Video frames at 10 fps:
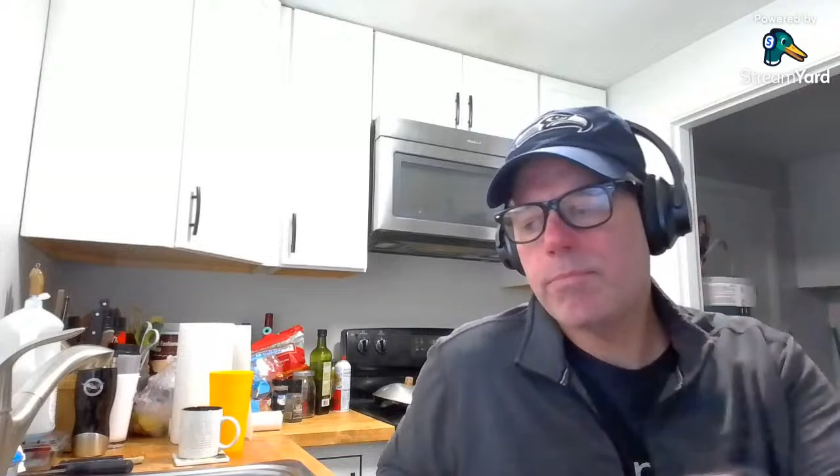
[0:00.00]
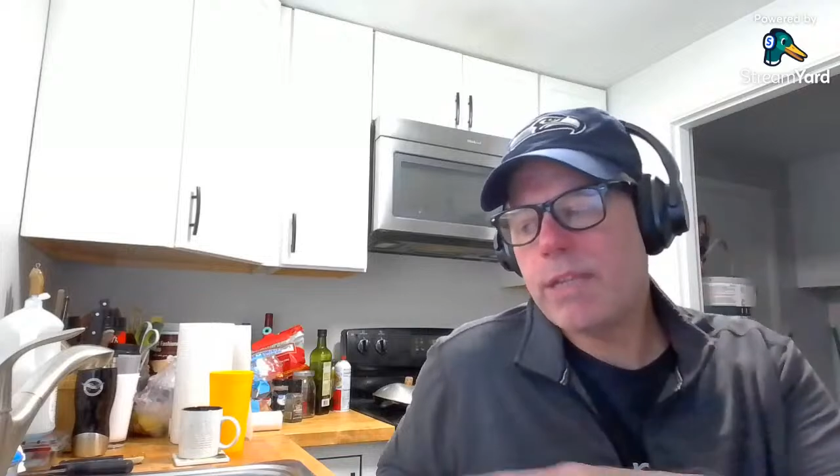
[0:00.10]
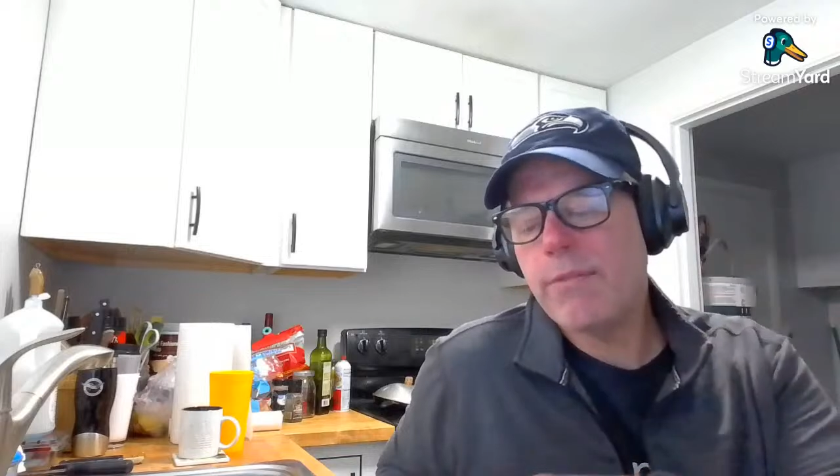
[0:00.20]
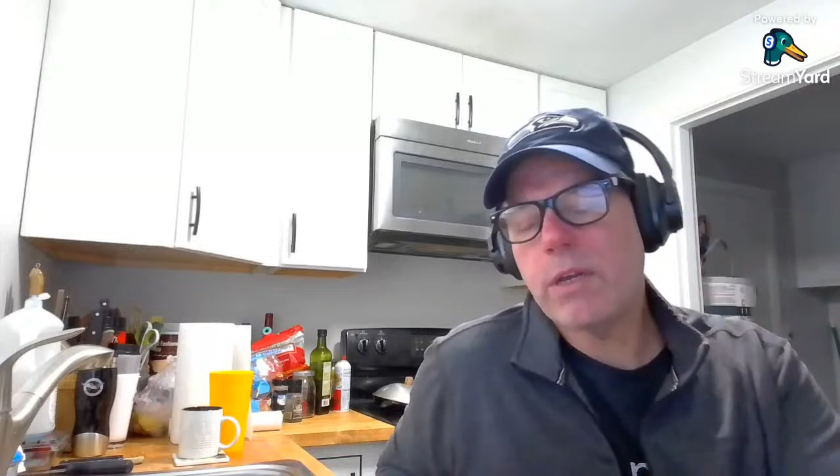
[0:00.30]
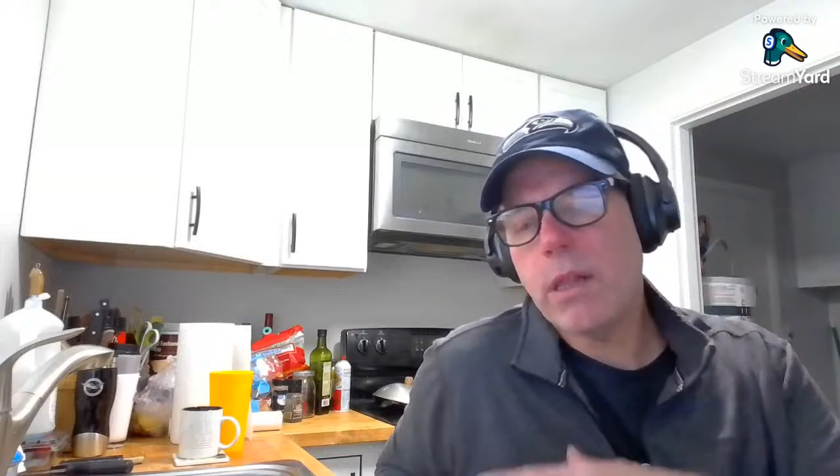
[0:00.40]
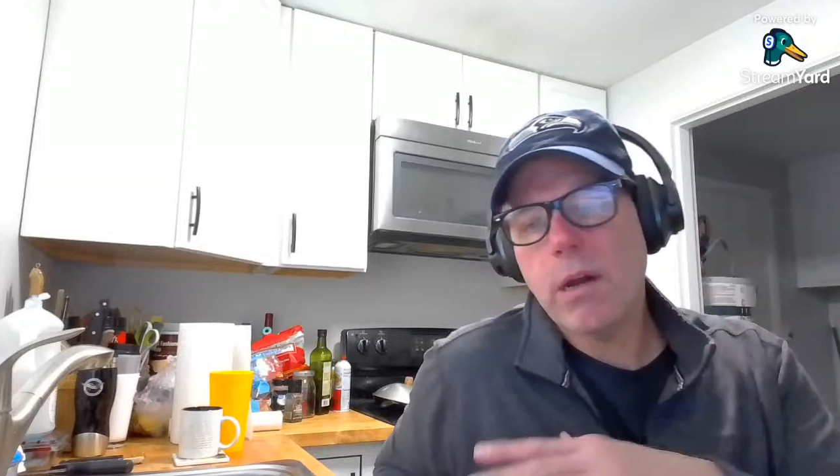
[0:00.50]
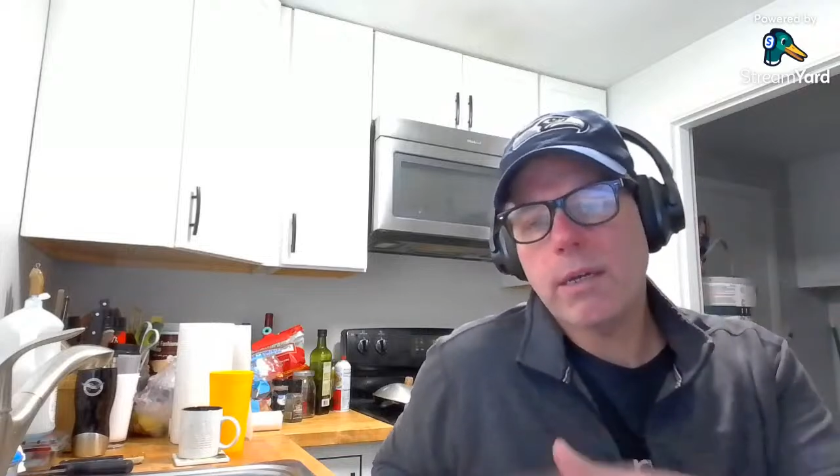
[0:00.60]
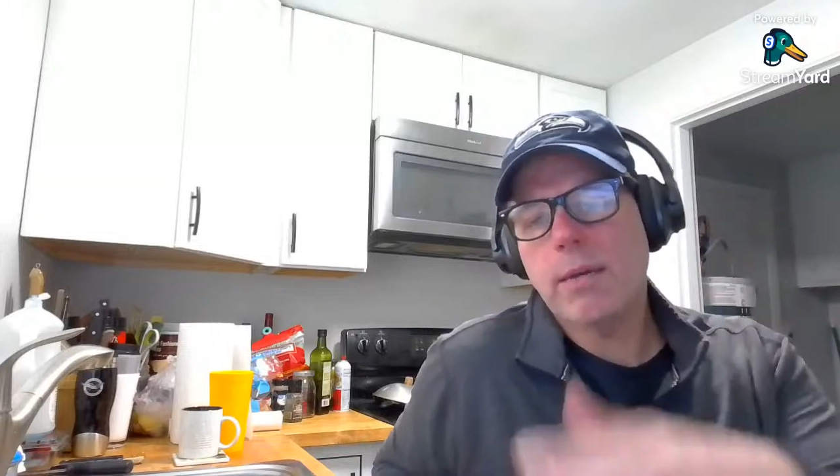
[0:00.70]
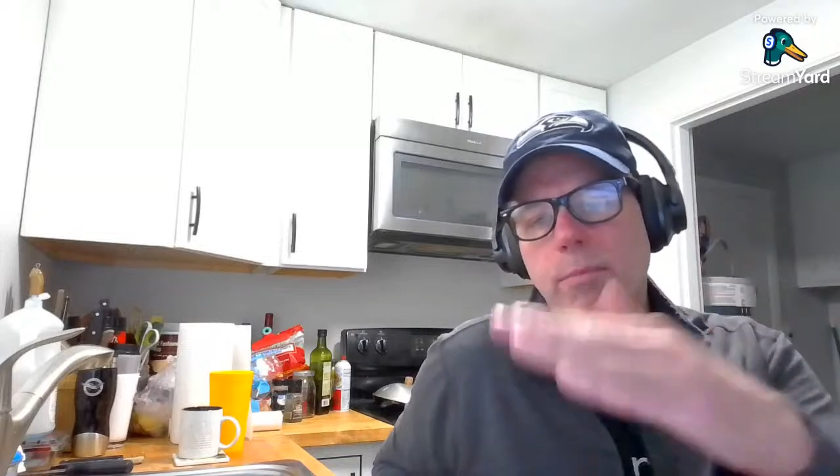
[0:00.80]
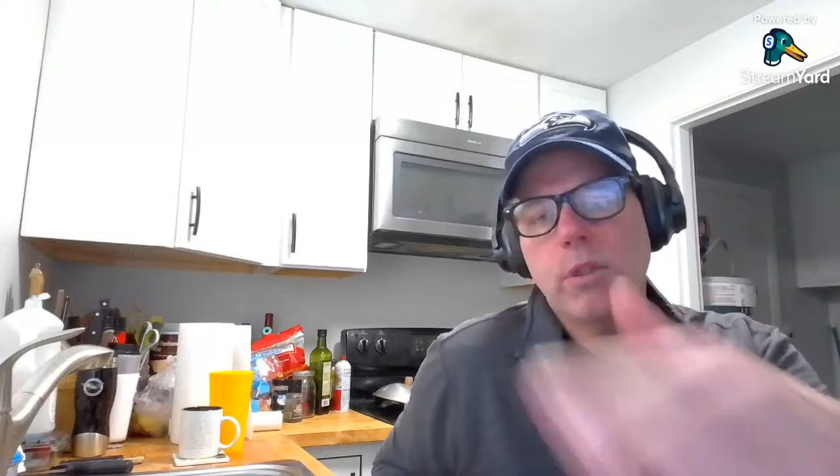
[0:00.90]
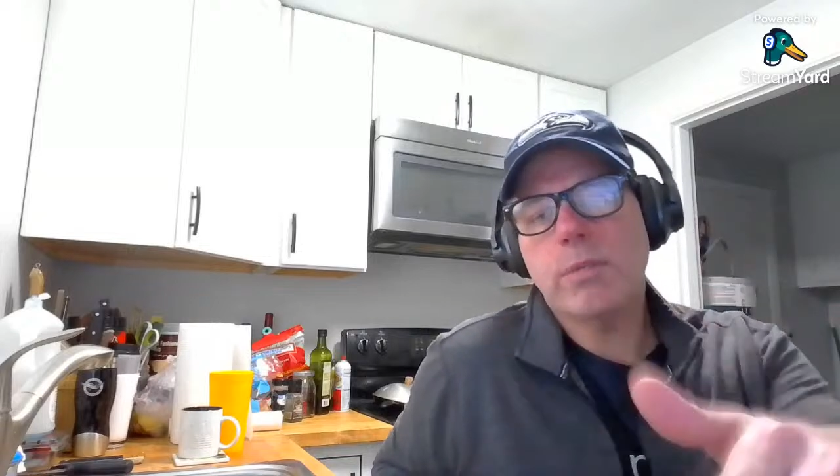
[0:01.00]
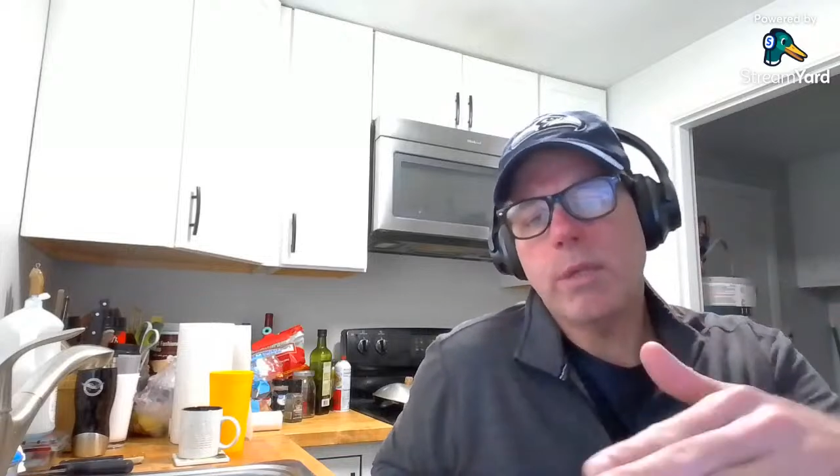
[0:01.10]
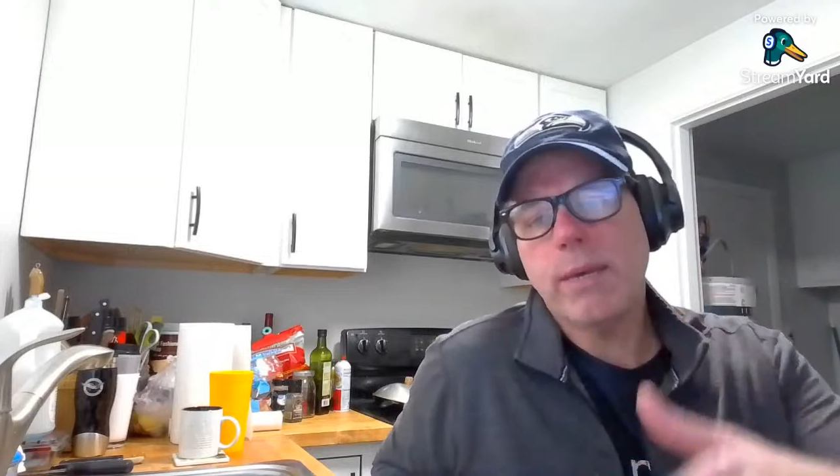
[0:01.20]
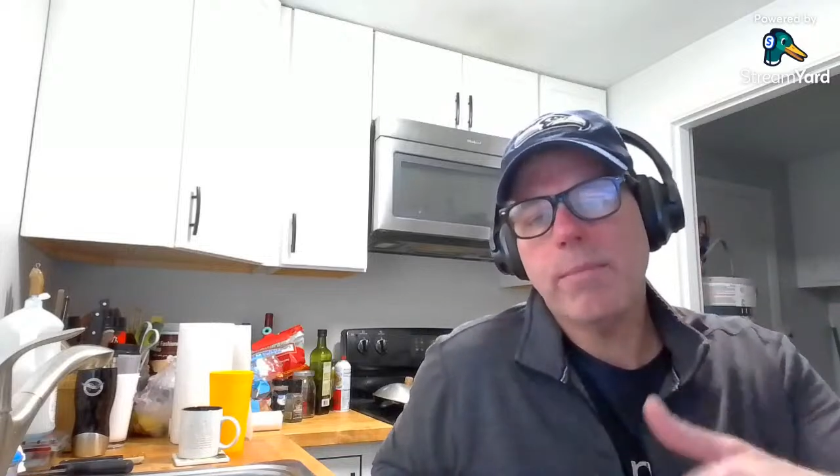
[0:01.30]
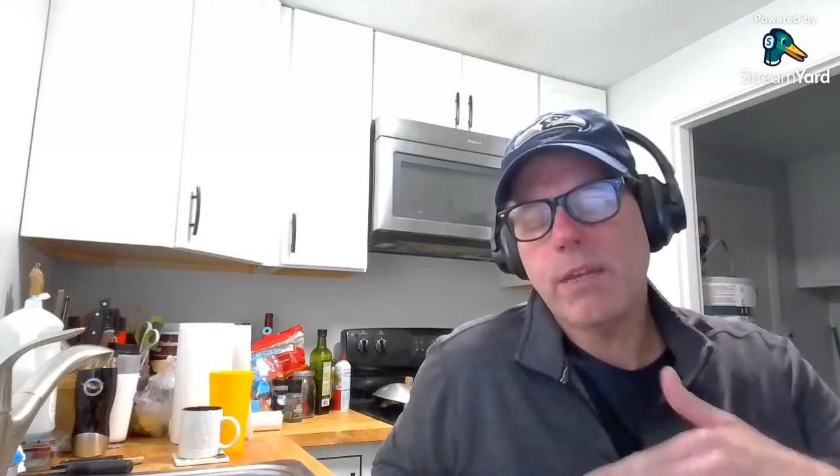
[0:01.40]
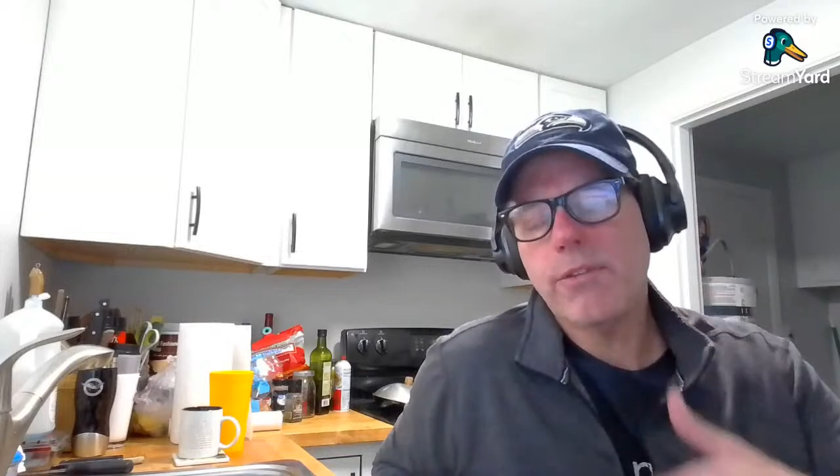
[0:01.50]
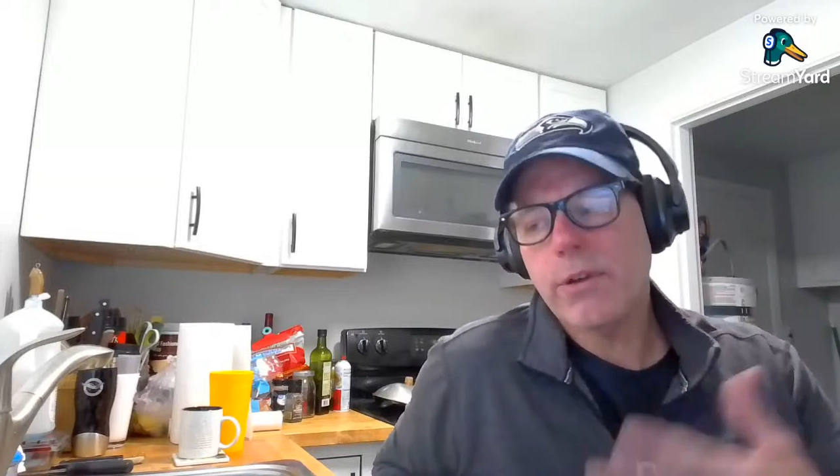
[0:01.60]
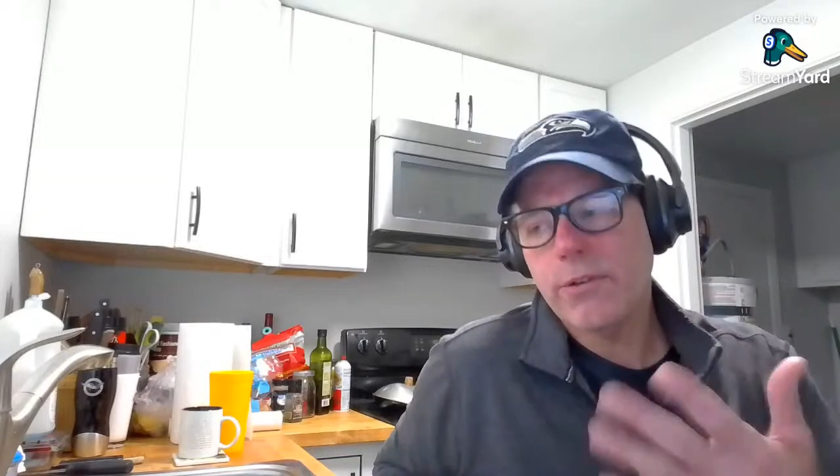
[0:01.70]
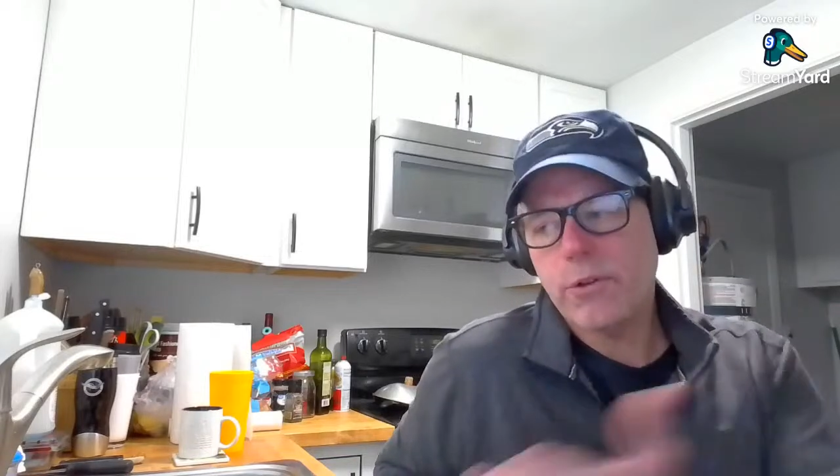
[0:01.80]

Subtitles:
David Clark on multiple emails here